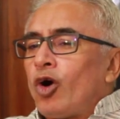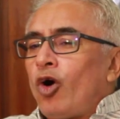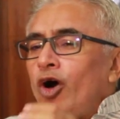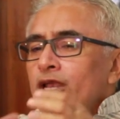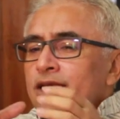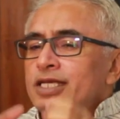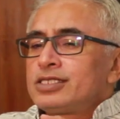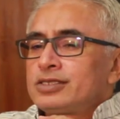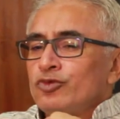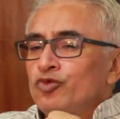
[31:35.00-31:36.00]
his
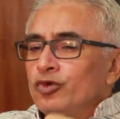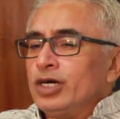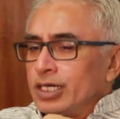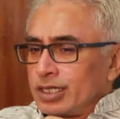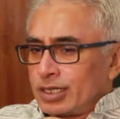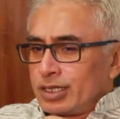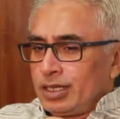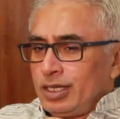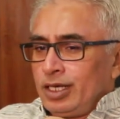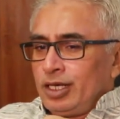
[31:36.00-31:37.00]
all his
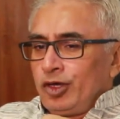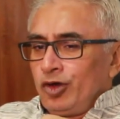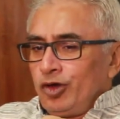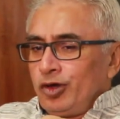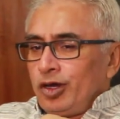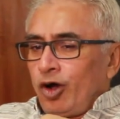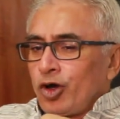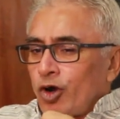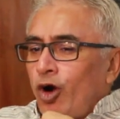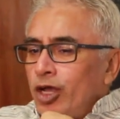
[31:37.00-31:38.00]
work
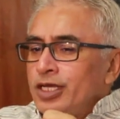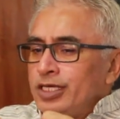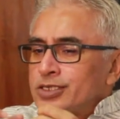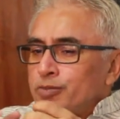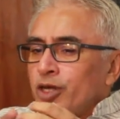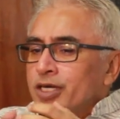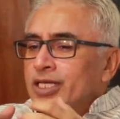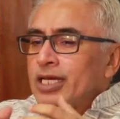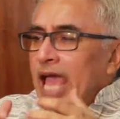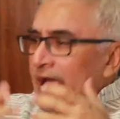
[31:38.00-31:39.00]
or all
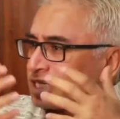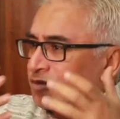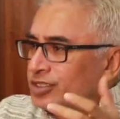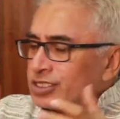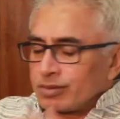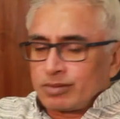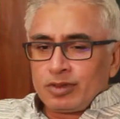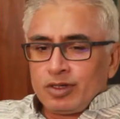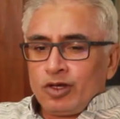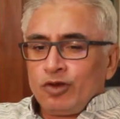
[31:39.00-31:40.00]
his political
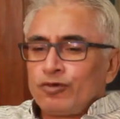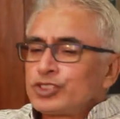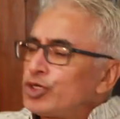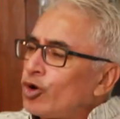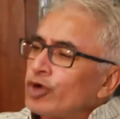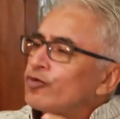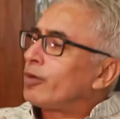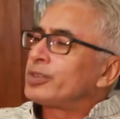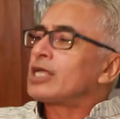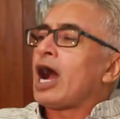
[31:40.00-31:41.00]
activism was
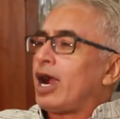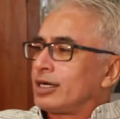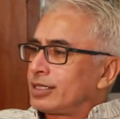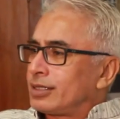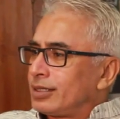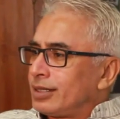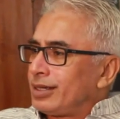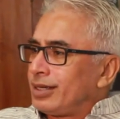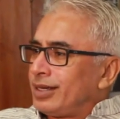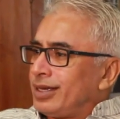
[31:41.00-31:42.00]
drawn from his heart.
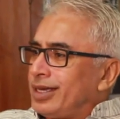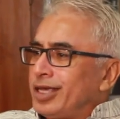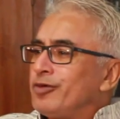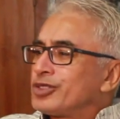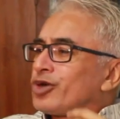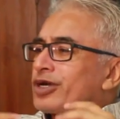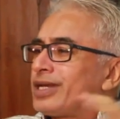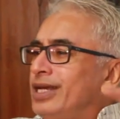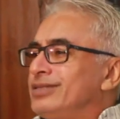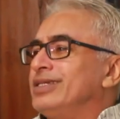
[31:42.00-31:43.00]
He
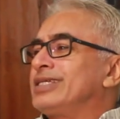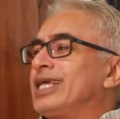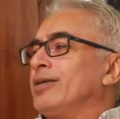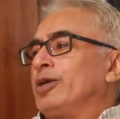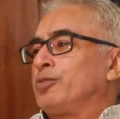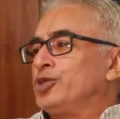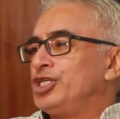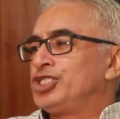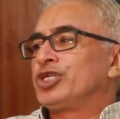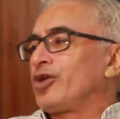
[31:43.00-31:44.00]
was not really thinking
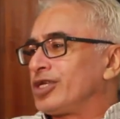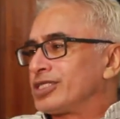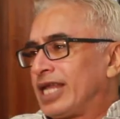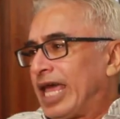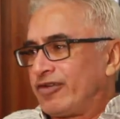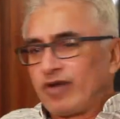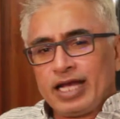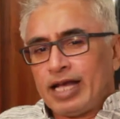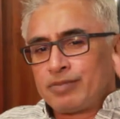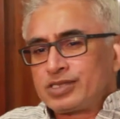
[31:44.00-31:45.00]
about position or his
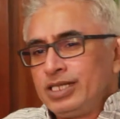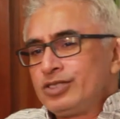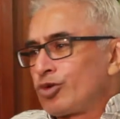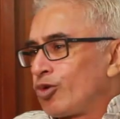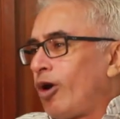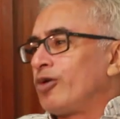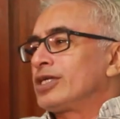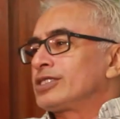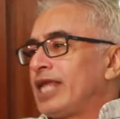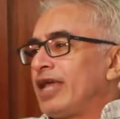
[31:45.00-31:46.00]
life. I have seen
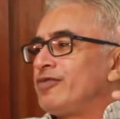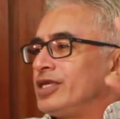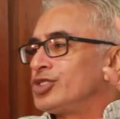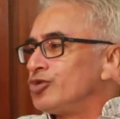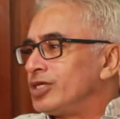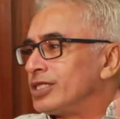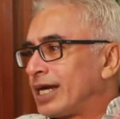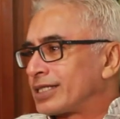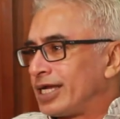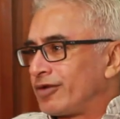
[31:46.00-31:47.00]
throughout his life he is
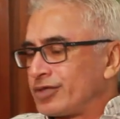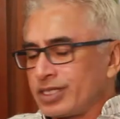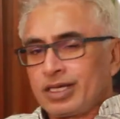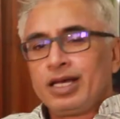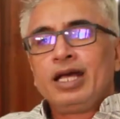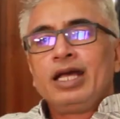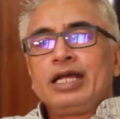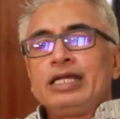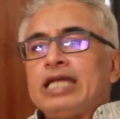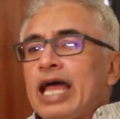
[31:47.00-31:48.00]
doing that kind of a thing.
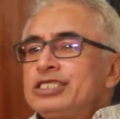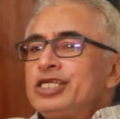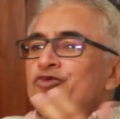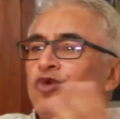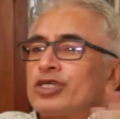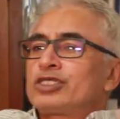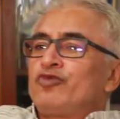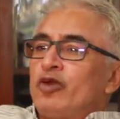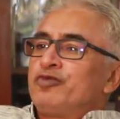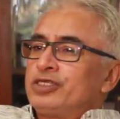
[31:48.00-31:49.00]
In
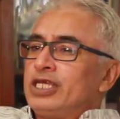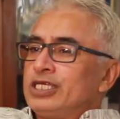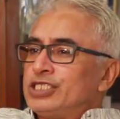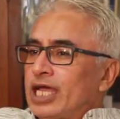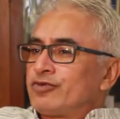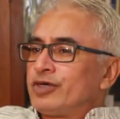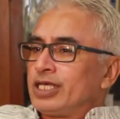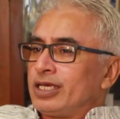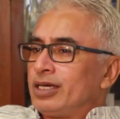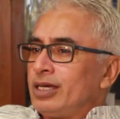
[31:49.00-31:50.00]
1950
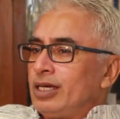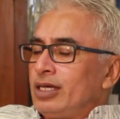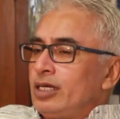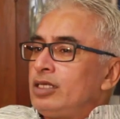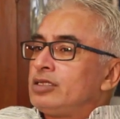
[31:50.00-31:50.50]
January,